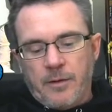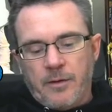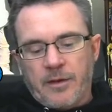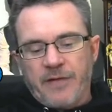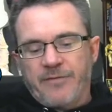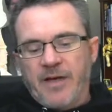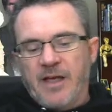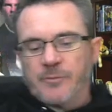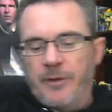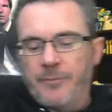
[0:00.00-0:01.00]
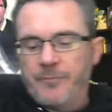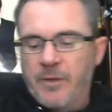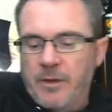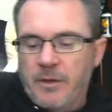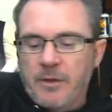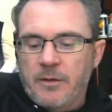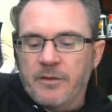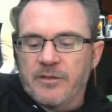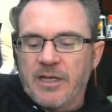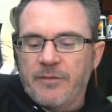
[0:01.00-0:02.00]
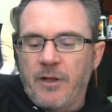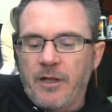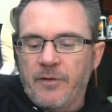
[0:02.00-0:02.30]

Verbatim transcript: Okay, Phasma. Let's save all